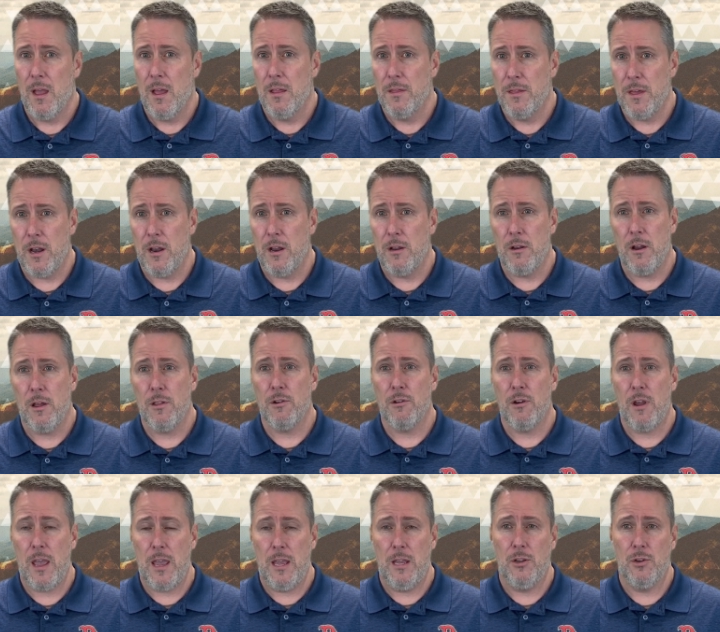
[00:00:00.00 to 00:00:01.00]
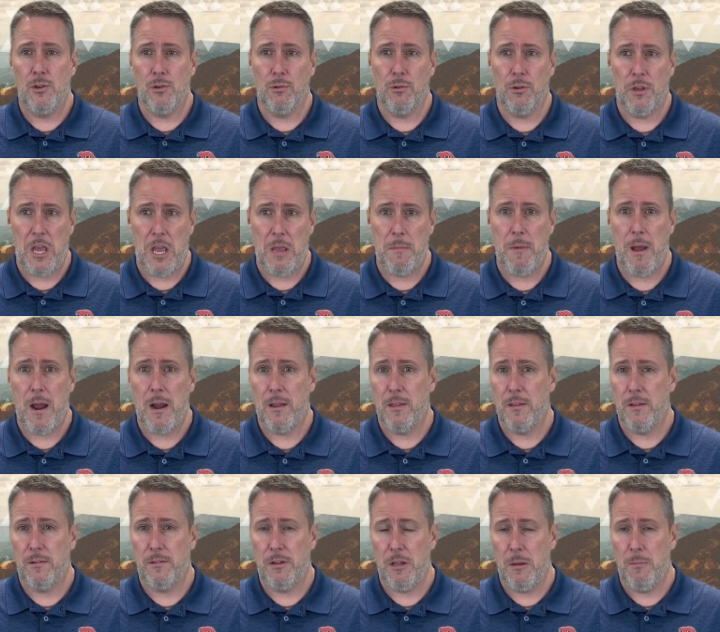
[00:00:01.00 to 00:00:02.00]
Then another angel came out of
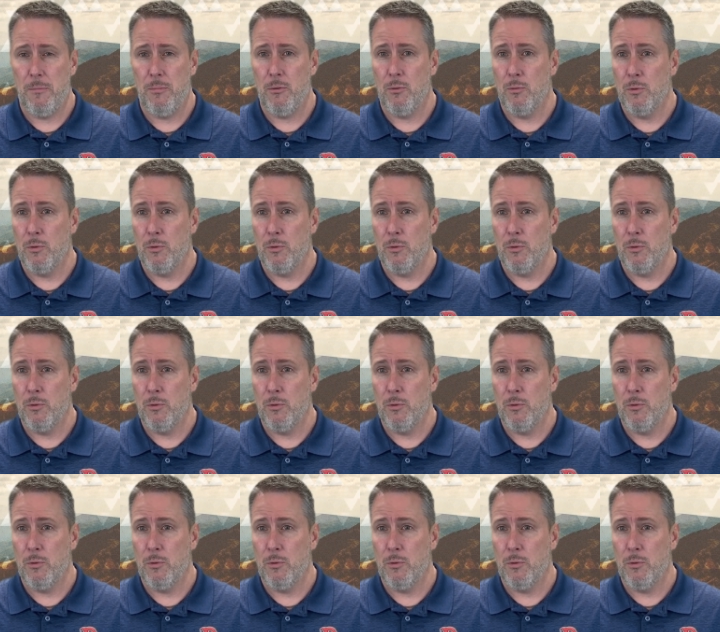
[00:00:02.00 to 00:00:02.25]
the temple